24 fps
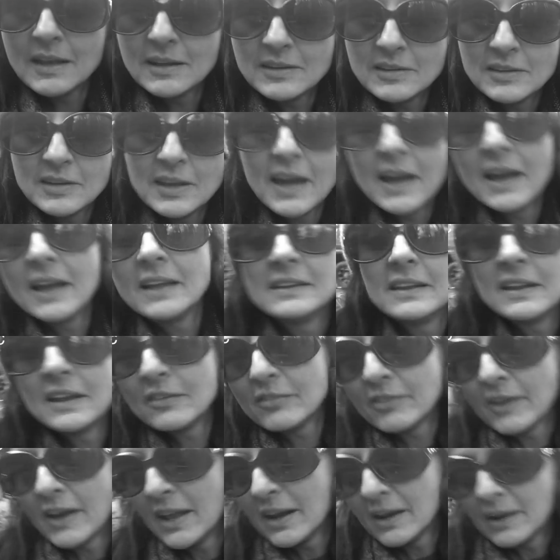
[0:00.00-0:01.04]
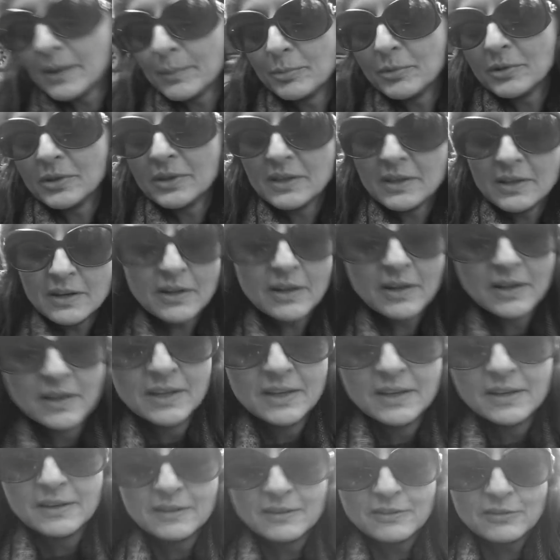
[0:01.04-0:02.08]
I've had it up to here.
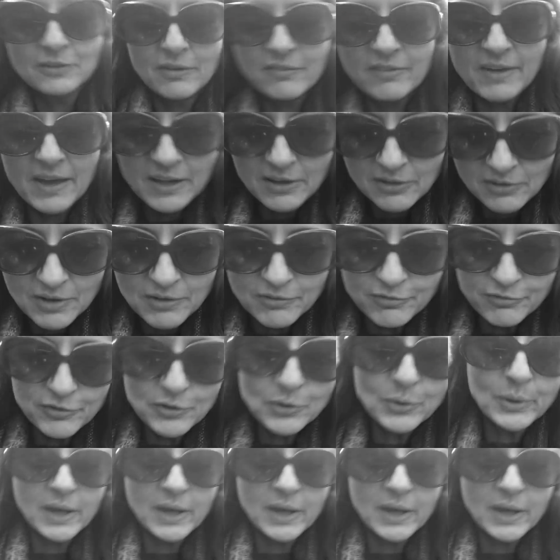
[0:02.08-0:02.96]
So I've had a few